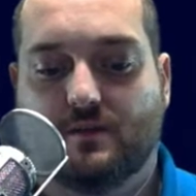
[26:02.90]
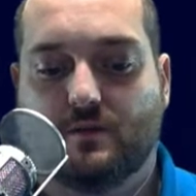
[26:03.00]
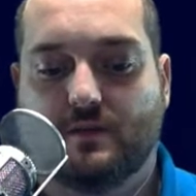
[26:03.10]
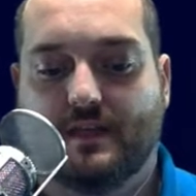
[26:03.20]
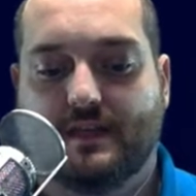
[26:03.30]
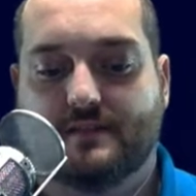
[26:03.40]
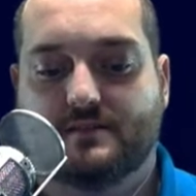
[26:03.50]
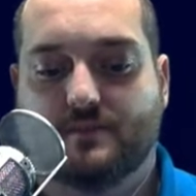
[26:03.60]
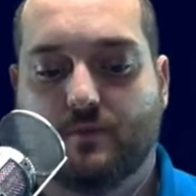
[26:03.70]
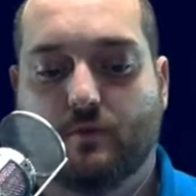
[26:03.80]
only has
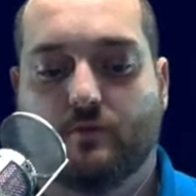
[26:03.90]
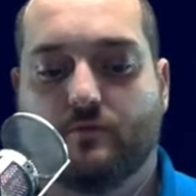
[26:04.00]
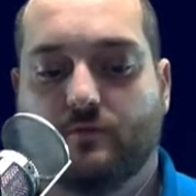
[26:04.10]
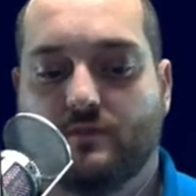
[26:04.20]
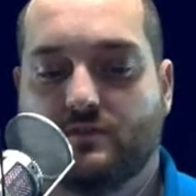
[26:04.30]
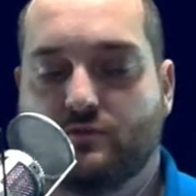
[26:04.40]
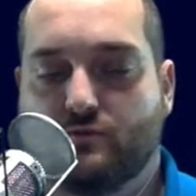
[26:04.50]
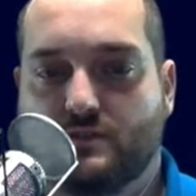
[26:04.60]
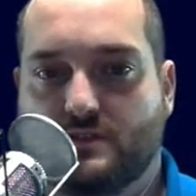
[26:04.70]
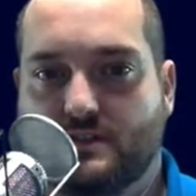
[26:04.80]
support for the
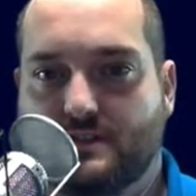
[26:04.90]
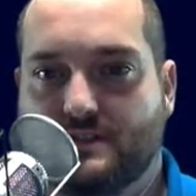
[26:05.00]
switching